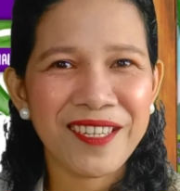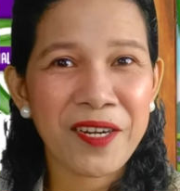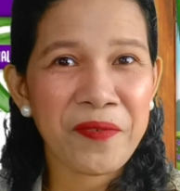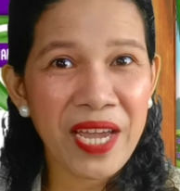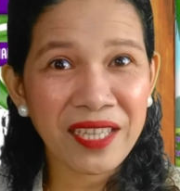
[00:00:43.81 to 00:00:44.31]

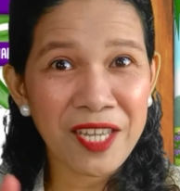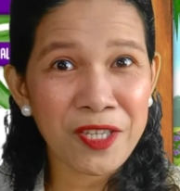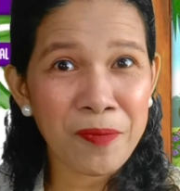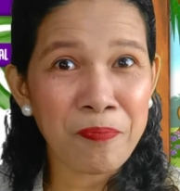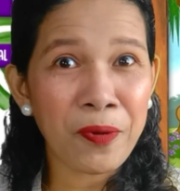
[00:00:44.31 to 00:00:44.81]
Correct,
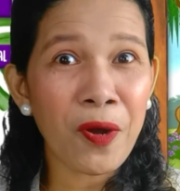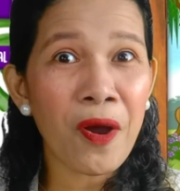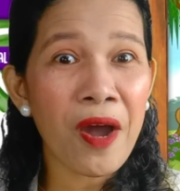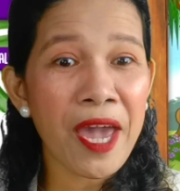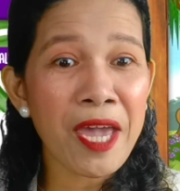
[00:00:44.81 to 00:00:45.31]
it's a
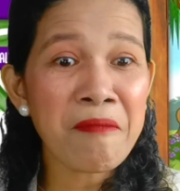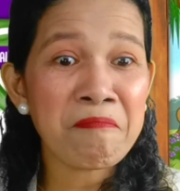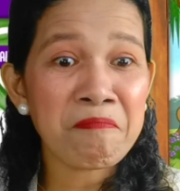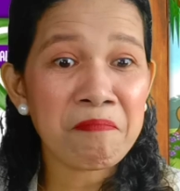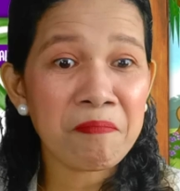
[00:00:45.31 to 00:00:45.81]
boy,
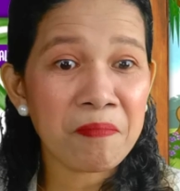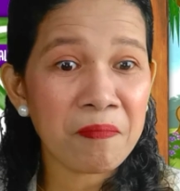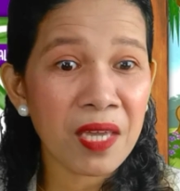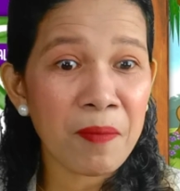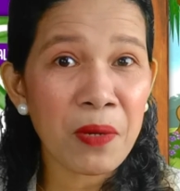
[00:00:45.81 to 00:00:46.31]

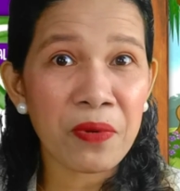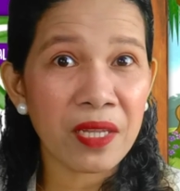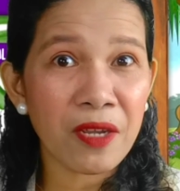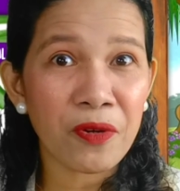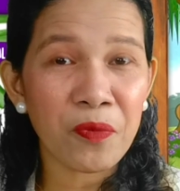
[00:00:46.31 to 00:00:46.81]
maybe
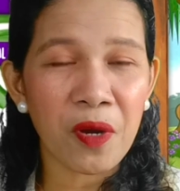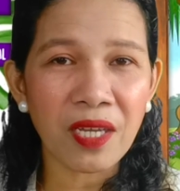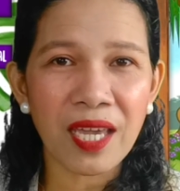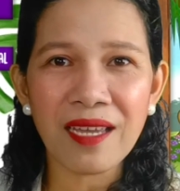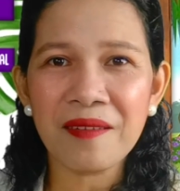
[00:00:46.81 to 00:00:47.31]
running or
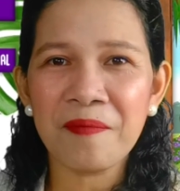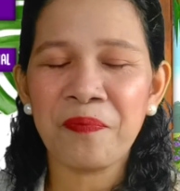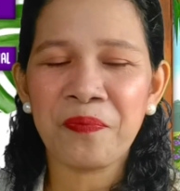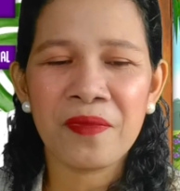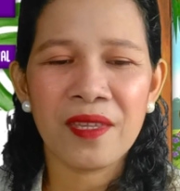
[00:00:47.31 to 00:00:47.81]
walking.
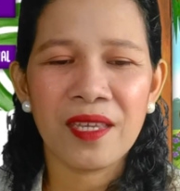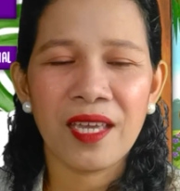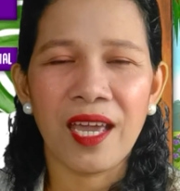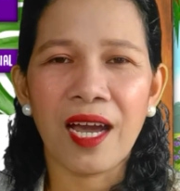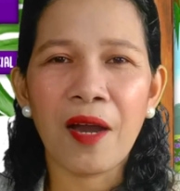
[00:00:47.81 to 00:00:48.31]

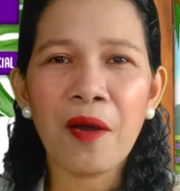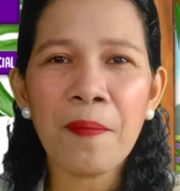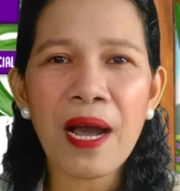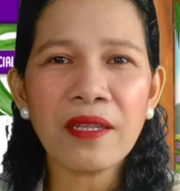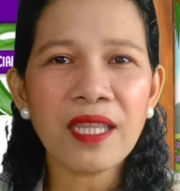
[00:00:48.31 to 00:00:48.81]
Okay, how
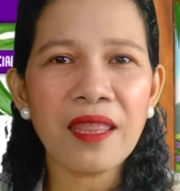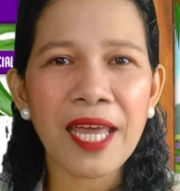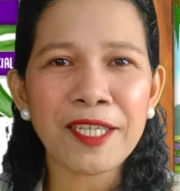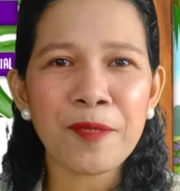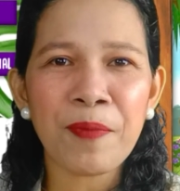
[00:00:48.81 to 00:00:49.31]
about the
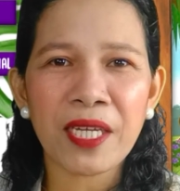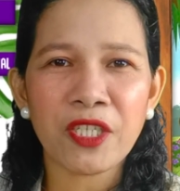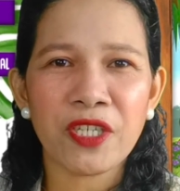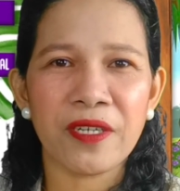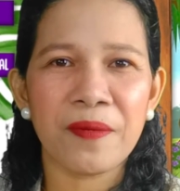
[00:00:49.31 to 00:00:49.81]
next
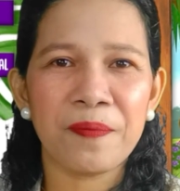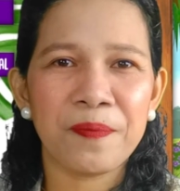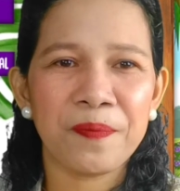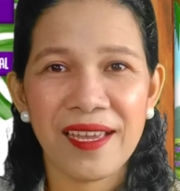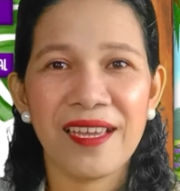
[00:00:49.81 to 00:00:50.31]
picture?
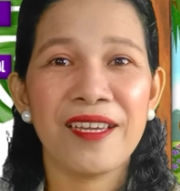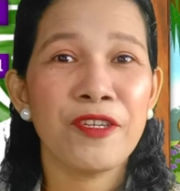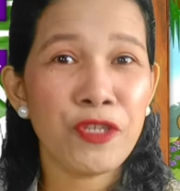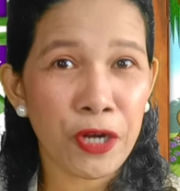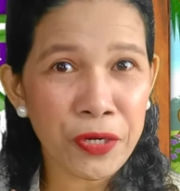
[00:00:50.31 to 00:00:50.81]

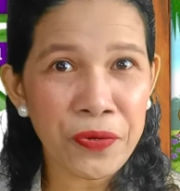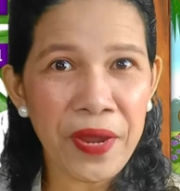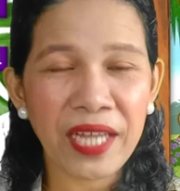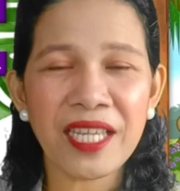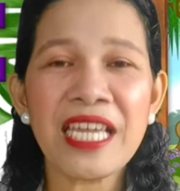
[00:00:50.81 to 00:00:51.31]
You're
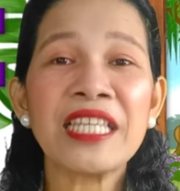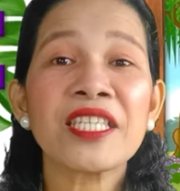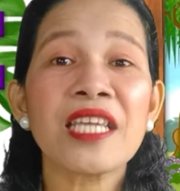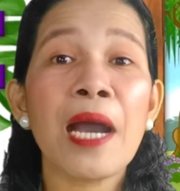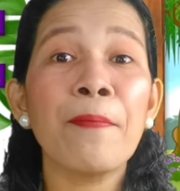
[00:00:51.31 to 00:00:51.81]
correct,
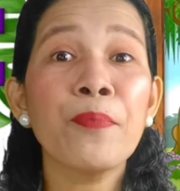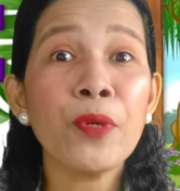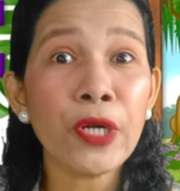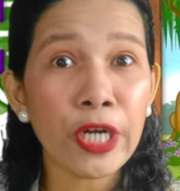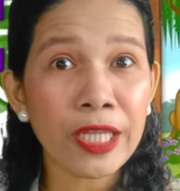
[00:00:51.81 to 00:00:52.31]
it's a
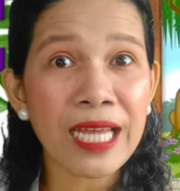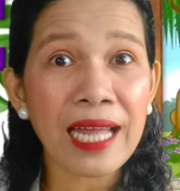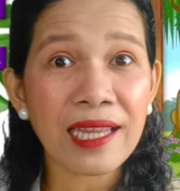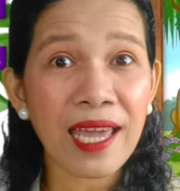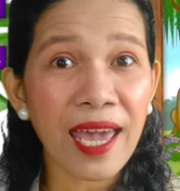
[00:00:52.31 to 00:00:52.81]
bird
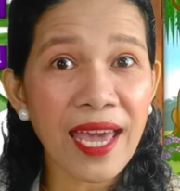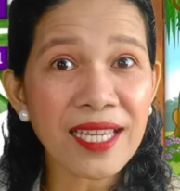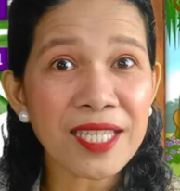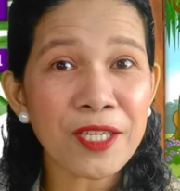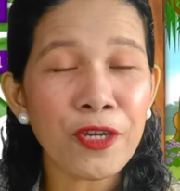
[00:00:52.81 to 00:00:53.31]
that
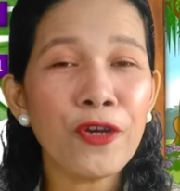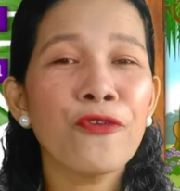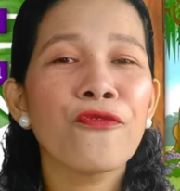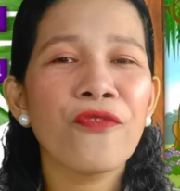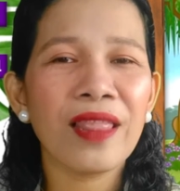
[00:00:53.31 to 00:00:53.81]
is
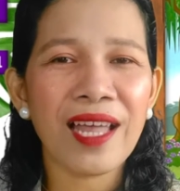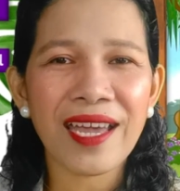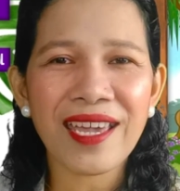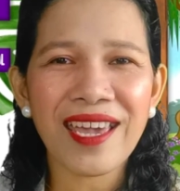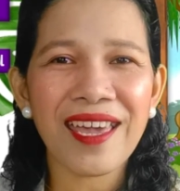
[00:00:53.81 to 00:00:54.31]

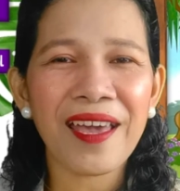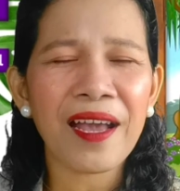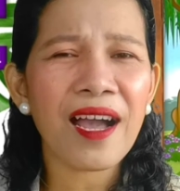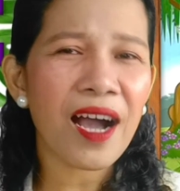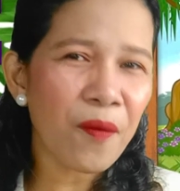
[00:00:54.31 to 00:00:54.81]

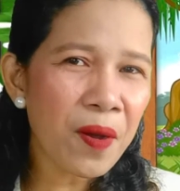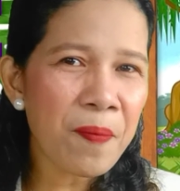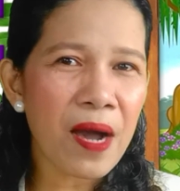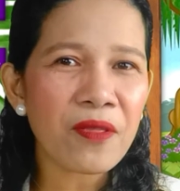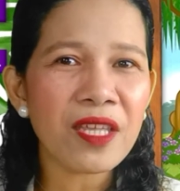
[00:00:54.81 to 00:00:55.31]
flying. How
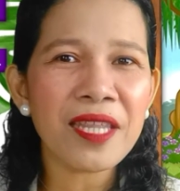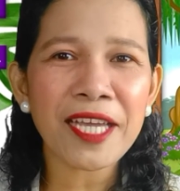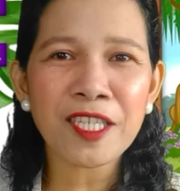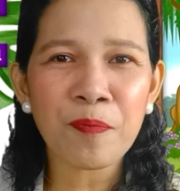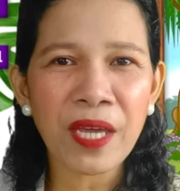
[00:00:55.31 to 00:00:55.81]
about the
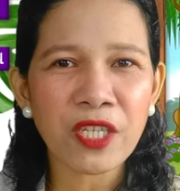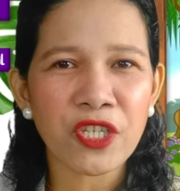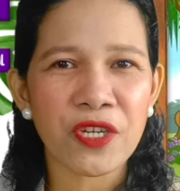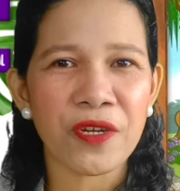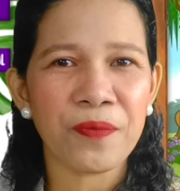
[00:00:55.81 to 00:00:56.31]
next
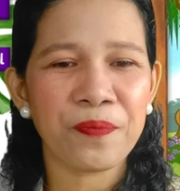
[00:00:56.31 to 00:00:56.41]
picture?